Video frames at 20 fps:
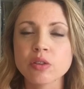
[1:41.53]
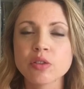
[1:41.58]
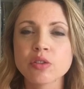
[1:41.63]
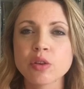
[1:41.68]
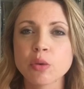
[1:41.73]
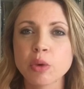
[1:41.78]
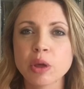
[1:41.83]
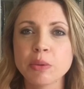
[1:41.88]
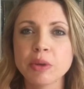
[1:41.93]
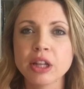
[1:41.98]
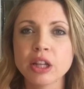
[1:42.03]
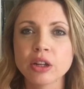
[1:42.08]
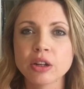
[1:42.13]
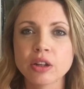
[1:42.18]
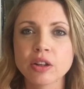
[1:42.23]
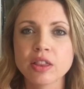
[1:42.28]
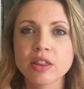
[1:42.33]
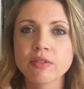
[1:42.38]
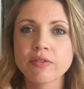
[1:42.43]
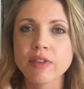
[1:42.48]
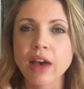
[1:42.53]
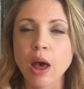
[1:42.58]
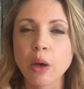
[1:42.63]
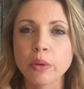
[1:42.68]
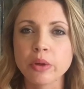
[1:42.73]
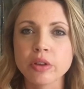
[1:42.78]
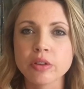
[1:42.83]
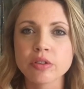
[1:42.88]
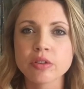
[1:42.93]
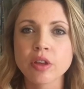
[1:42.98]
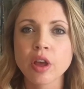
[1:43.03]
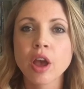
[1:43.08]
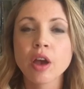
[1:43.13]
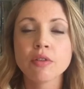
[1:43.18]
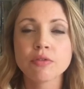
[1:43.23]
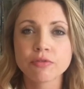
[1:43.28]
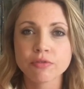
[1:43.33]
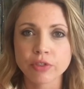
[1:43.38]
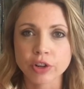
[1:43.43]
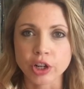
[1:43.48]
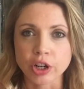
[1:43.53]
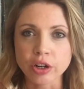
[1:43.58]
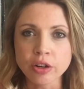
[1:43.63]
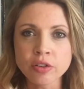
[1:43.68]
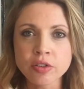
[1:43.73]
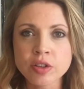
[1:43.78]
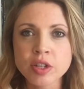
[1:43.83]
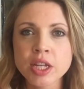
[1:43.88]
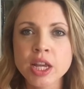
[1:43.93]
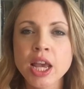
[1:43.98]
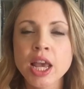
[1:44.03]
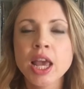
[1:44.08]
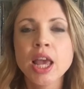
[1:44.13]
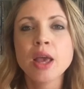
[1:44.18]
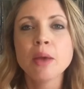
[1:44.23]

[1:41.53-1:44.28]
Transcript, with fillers: So we would learn the vowels first